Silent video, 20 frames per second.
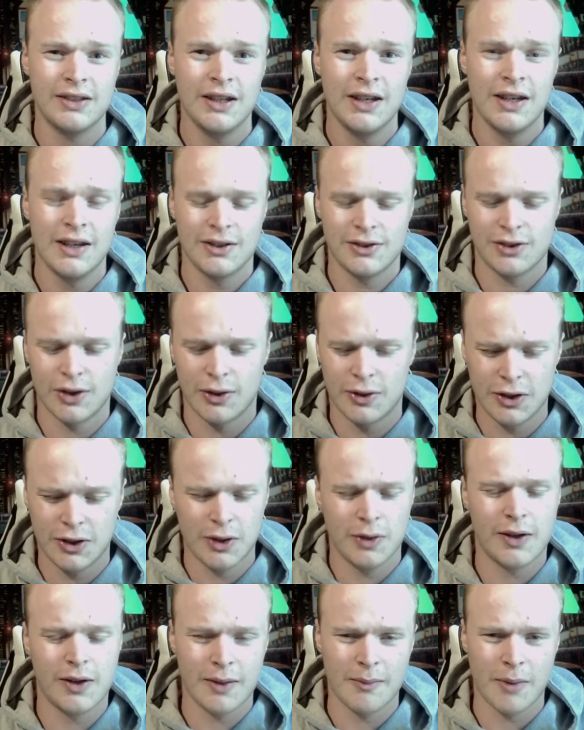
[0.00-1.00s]
So
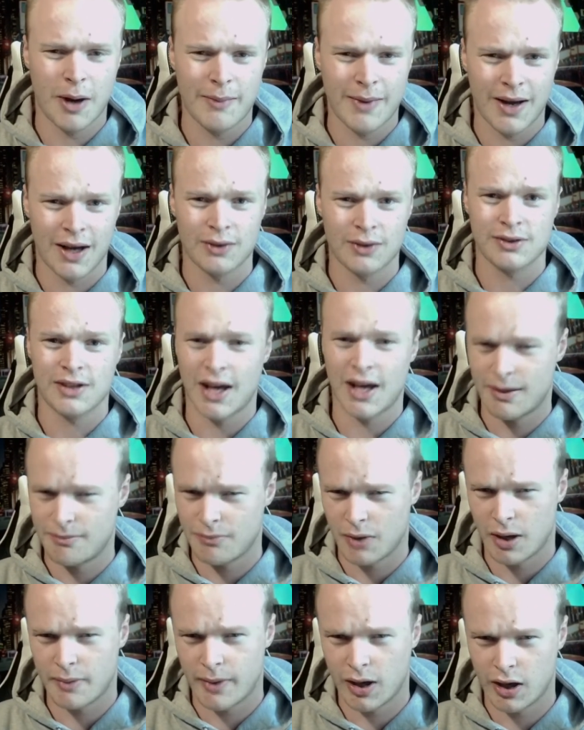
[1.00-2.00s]
using my mouse and my
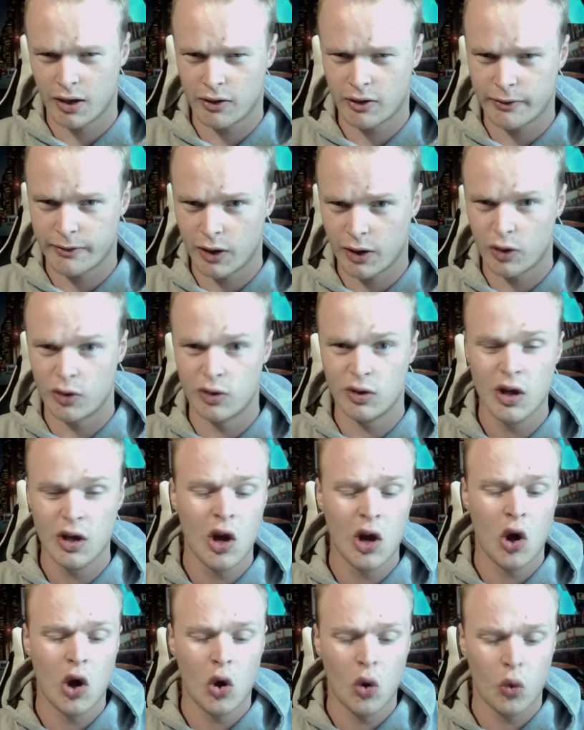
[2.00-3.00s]
microphone
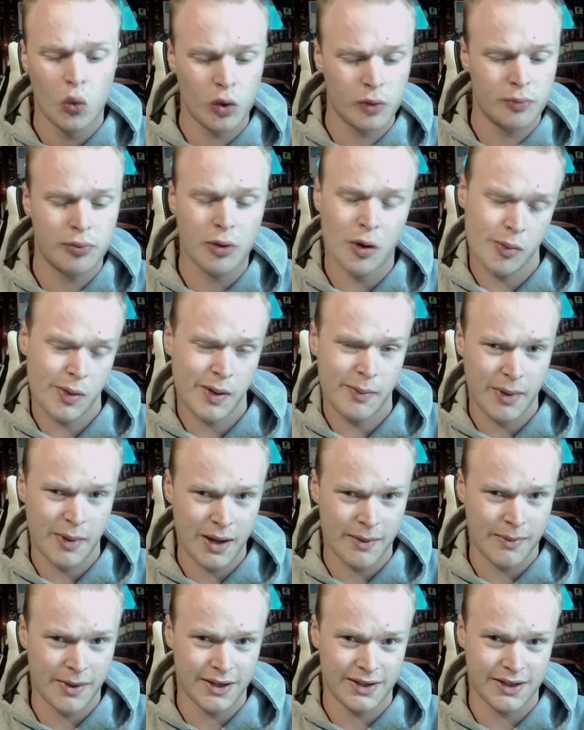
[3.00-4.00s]
would probably be a
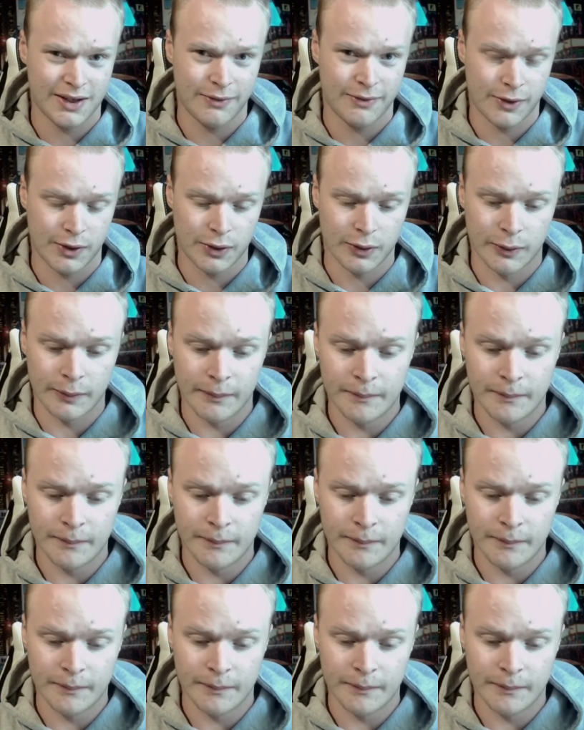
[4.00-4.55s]
bit difficult.